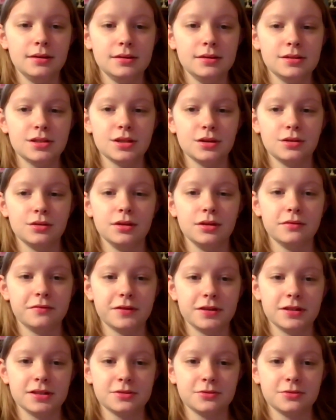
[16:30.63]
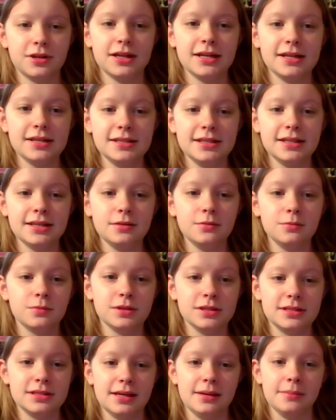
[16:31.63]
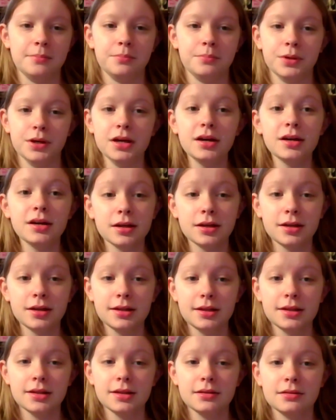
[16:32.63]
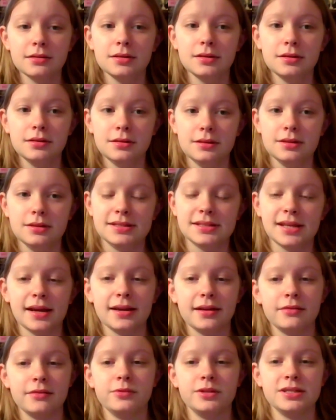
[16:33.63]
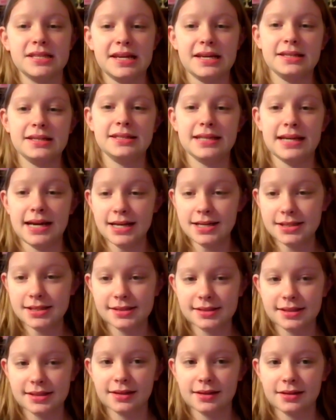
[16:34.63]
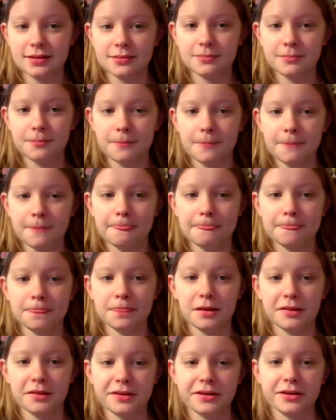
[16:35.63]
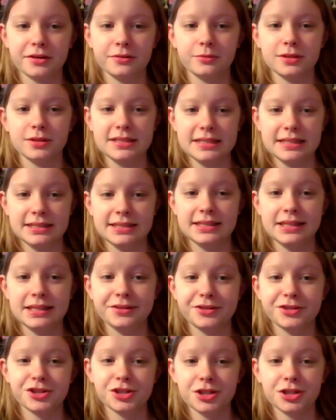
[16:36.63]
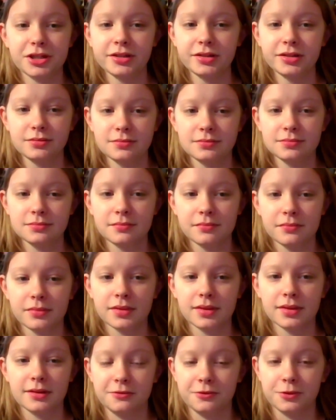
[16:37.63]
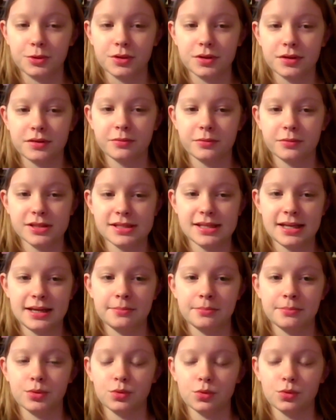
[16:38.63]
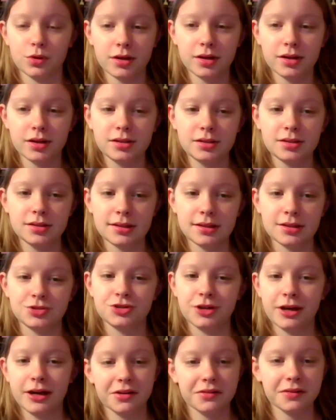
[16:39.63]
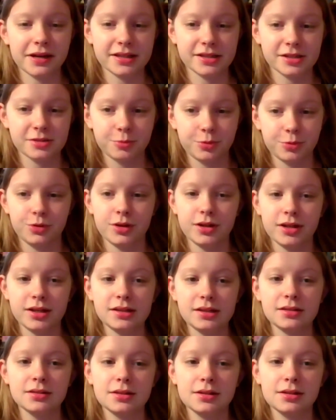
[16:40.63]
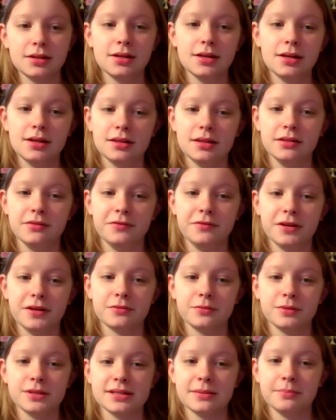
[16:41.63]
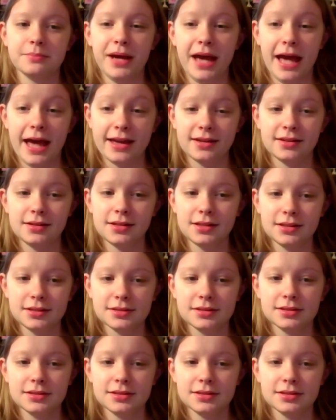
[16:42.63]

So the first one I did was a book. The second was a desk. The third was a teacher. The fourth was a board, a dry erase board. The fifth was a pen.